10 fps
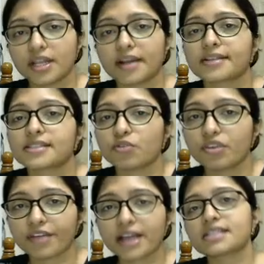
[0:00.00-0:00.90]
that is
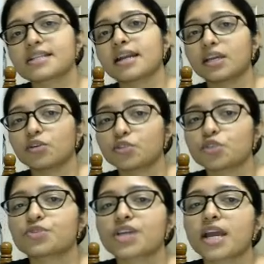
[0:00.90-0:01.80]
Unified Study
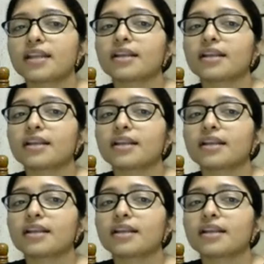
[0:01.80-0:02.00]
YouTube channel